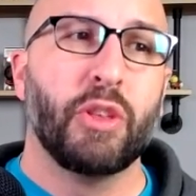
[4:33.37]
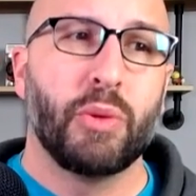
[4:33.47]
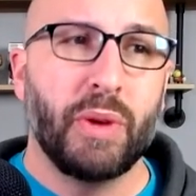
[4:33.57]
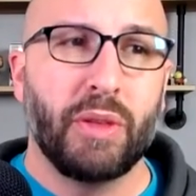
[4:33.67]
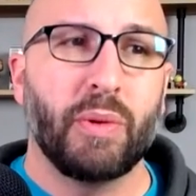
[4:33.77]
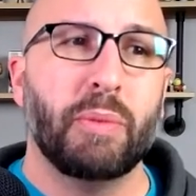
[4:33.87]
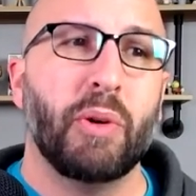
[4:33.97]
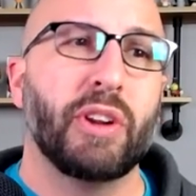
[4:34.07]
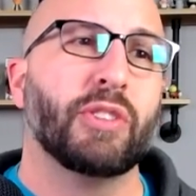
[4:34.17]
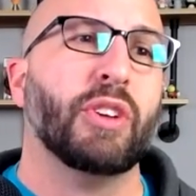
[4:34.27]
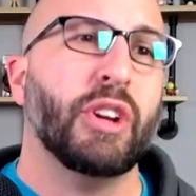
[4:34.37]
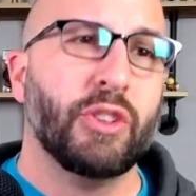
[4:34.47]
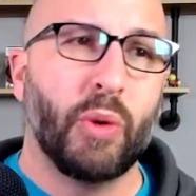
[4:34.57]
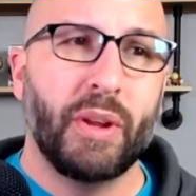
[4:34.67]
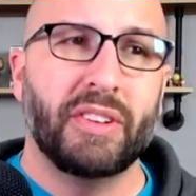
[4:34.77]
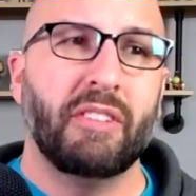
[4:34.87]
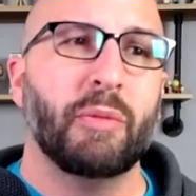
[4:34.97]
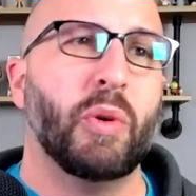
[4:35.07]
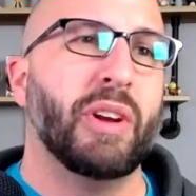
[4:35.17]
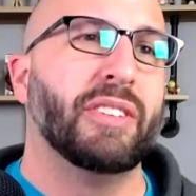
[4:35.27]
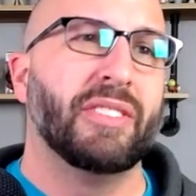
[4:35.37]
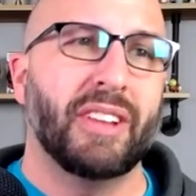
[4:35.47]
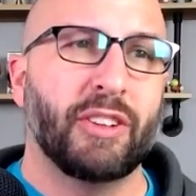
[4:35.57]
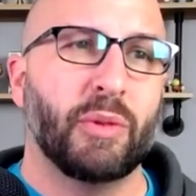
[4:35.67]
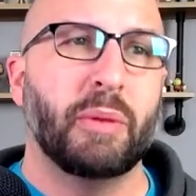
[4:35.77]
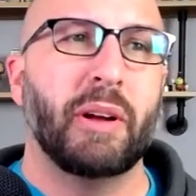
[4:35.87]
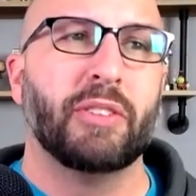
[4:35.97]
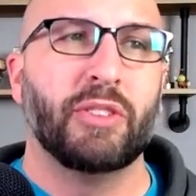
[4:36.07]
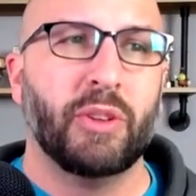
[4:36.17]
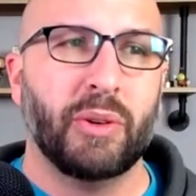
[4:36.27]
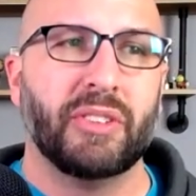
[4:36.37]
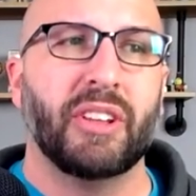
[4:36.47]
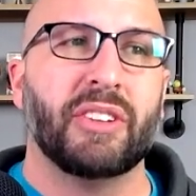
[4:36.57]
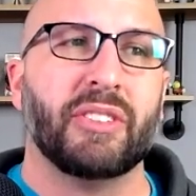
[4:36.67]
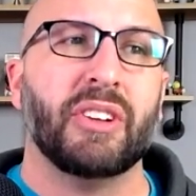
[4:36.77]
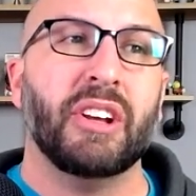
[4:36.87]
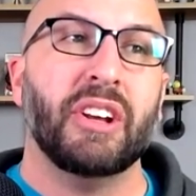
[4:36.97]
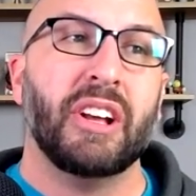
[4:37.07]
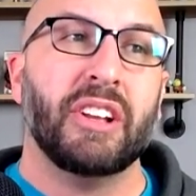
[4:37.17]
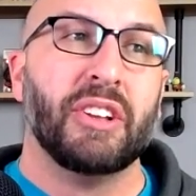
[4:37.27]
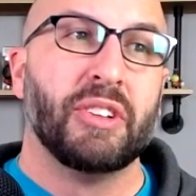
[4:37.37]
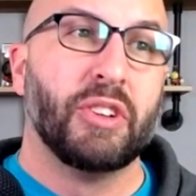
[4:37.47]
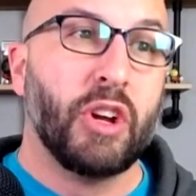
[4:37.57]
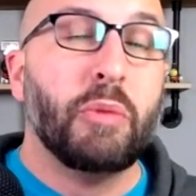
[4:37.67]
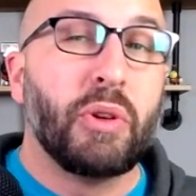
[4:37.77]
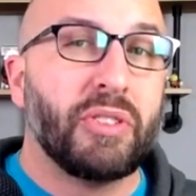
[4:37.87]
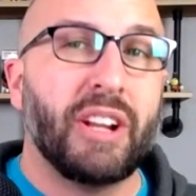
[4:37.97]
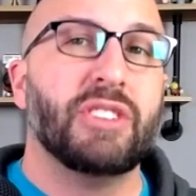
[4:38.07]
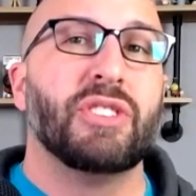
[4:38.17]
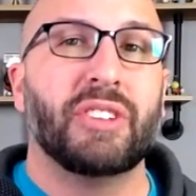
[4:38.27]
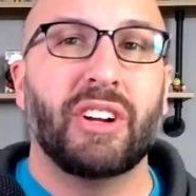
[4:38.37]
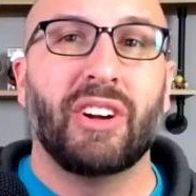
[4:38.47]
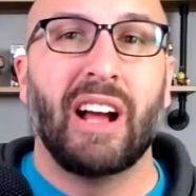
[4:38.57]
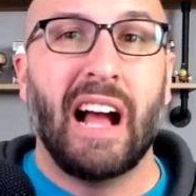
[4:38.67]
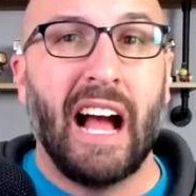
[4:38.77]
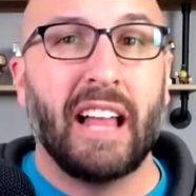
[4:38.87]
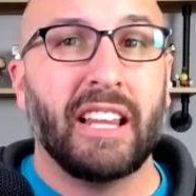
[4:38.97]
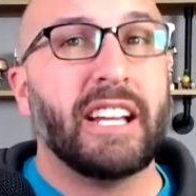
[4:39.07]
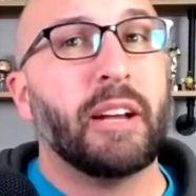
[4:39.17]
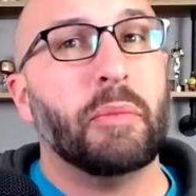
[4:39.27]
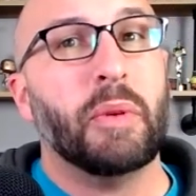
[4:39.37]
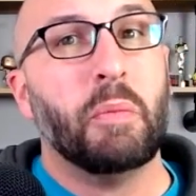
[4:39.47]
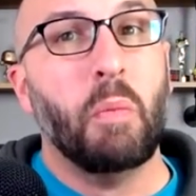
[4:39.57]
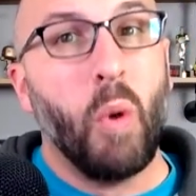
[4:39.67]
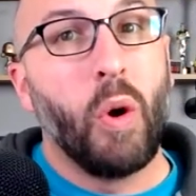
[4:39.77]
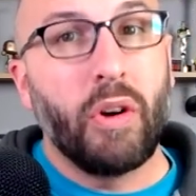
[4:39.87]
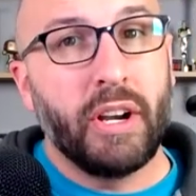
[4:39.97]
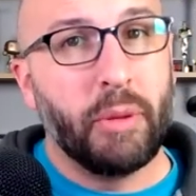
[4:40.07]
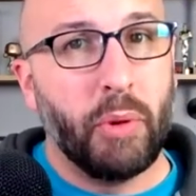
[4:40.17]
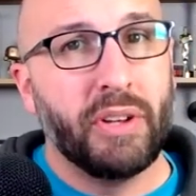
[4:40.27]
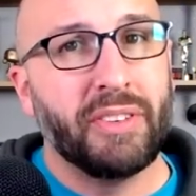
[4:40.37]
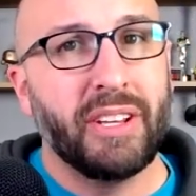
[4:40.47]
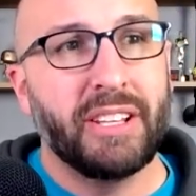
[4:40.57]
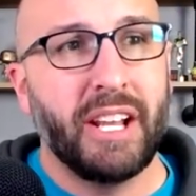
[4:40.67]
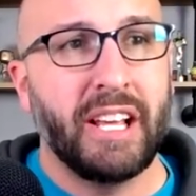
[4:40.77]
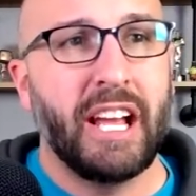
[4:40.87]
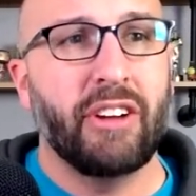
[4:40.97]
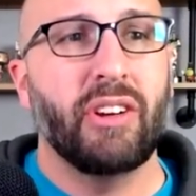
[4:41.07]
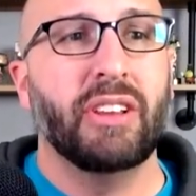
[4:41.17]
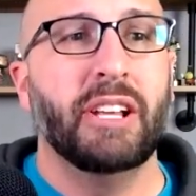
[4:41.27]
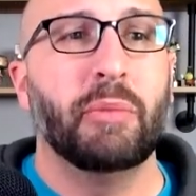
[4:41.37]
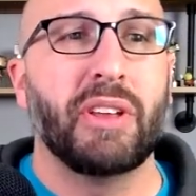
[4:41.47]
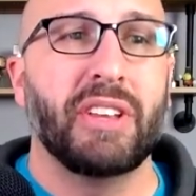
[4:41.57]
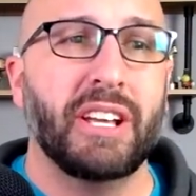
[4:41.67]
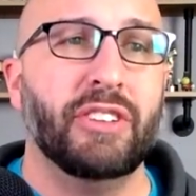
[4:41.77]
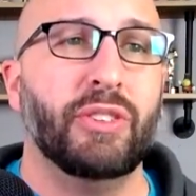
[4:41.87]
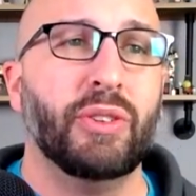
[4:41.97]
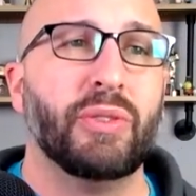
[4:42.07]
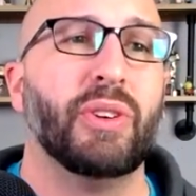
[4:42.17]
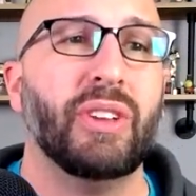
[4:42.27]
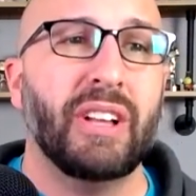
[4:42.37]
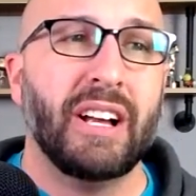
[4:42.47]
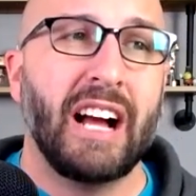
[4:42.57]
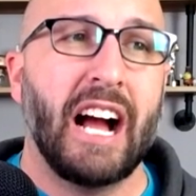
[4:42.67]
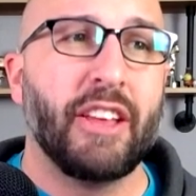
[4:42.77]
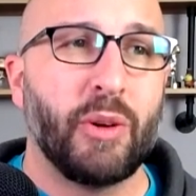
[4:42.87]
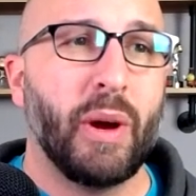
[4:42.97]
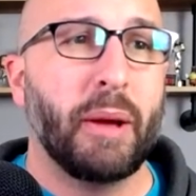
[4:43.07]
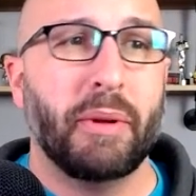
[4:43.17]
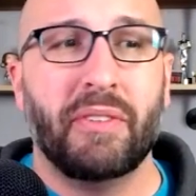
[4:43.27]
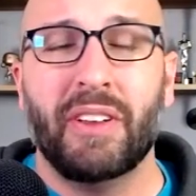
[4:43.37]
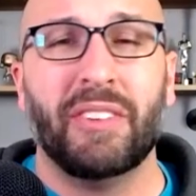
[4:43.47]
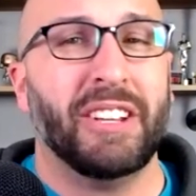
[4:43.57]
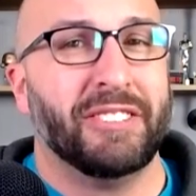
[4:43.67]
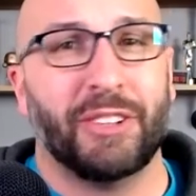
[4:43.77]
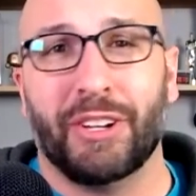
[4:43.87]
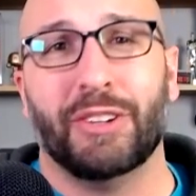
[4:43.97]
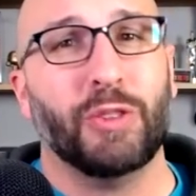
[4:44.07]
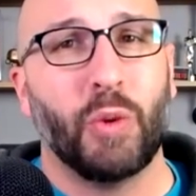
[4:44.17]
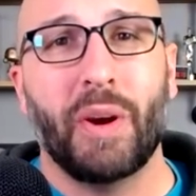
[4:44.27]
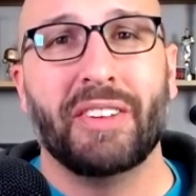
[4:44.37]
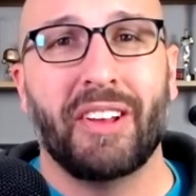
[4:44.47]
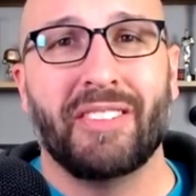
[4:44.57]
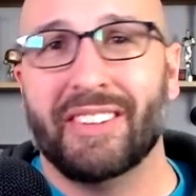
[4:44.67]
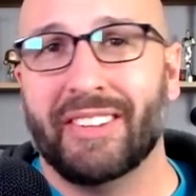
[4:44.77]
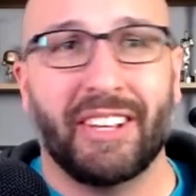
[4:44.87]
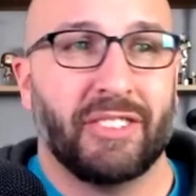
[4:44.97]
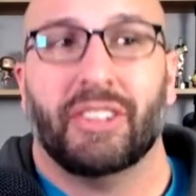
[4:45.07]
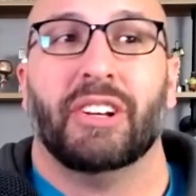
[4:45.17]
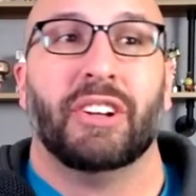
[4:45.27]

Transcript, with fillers: three three pointers, 27 points, six rebounds, two assists. Good percentages here. I like him more in a points league than a category league, but I think he's useful either way. I mean, if he's going to do 27 and 6,